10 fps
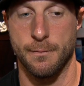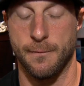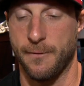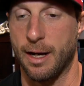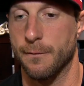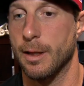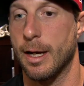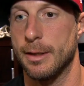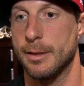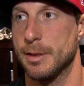fine of a
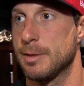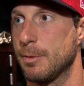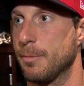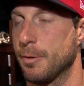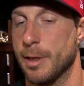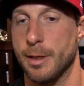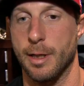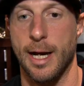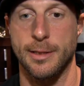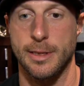line it is when you're playing a
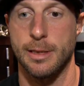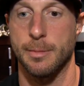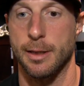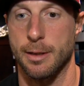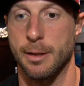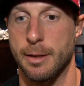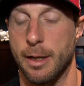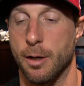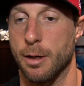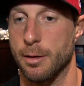hot team like
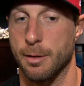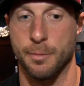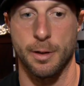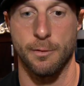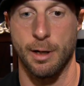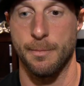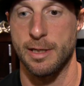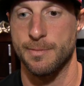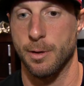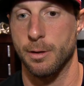they are, and they're playing great
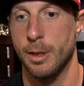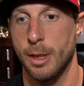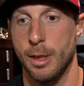baseball.